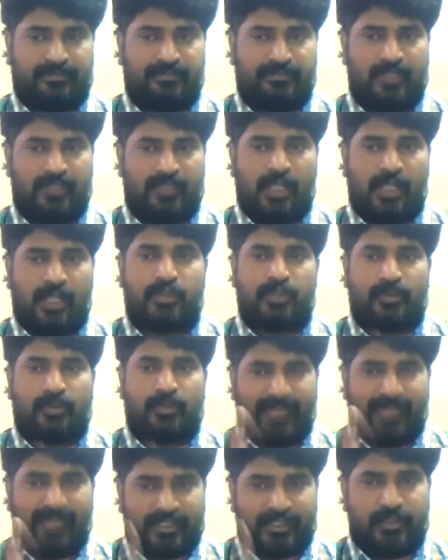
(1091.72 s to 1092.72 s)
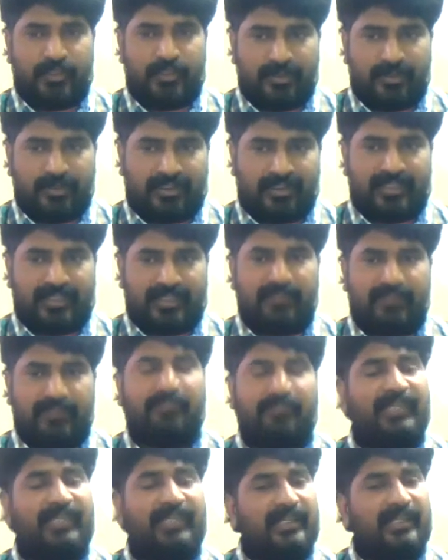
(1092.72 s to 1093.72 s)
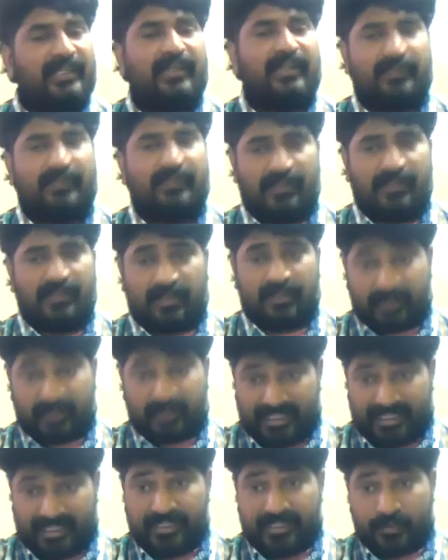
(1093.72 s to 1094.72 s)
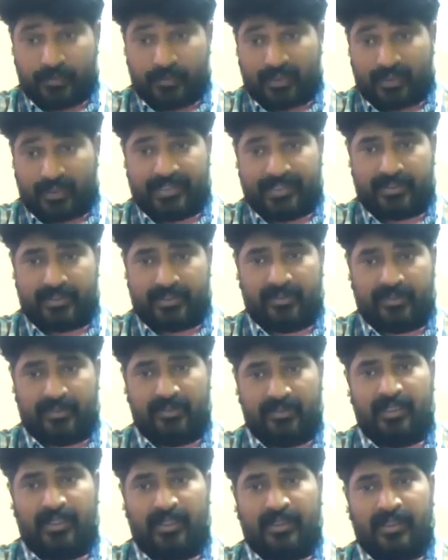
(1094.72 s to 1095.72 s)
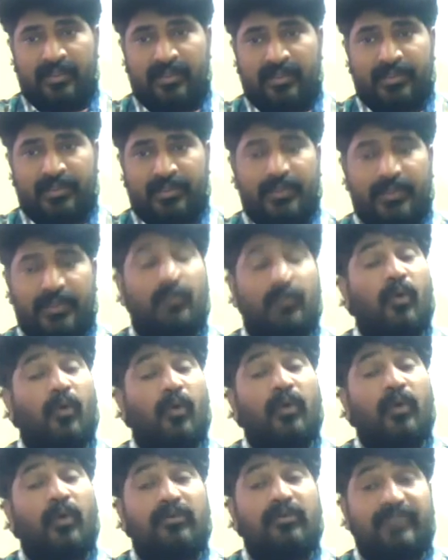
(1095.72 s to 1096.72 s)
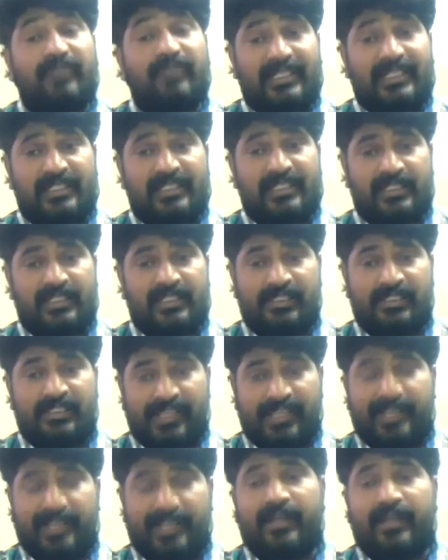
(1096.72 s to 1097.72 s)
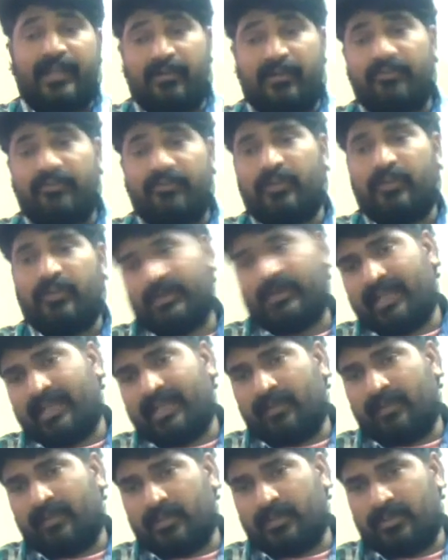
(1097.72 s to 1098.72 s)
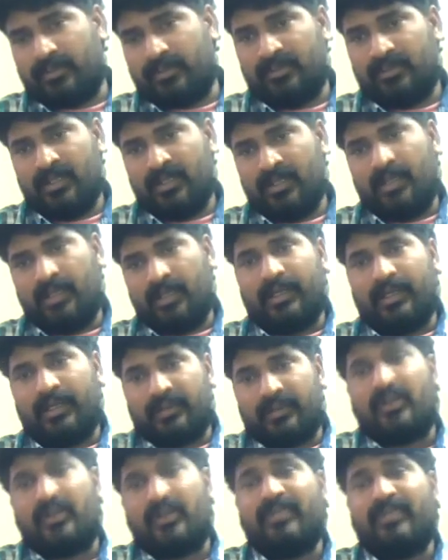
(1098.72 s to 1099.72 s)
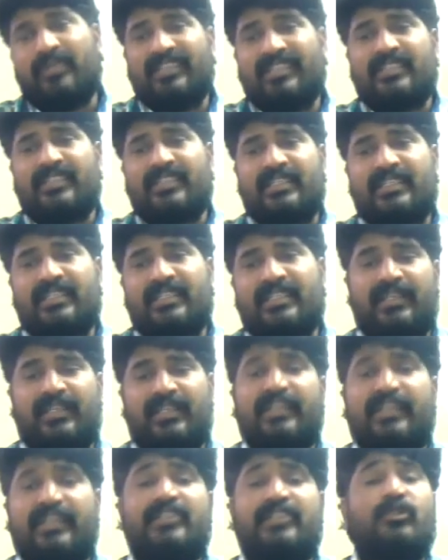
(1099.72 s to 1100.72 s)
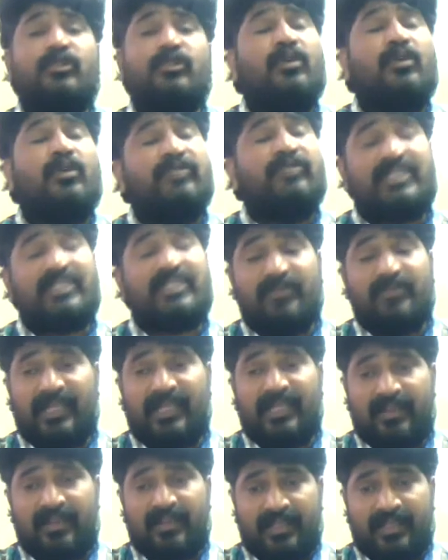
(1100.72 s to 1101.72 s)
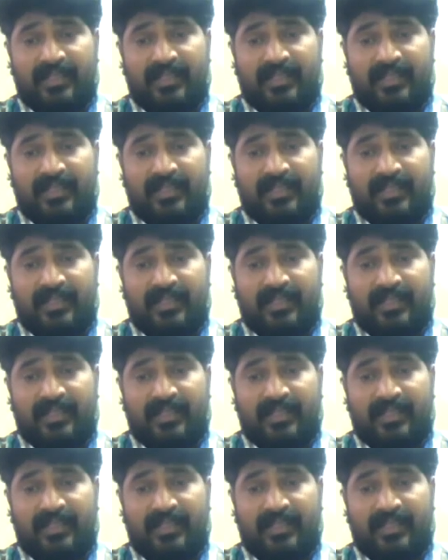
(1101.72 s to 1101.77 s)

So make sure that being a creative writer, you always take care of your grammar. A grammar in the sense like it is always better, like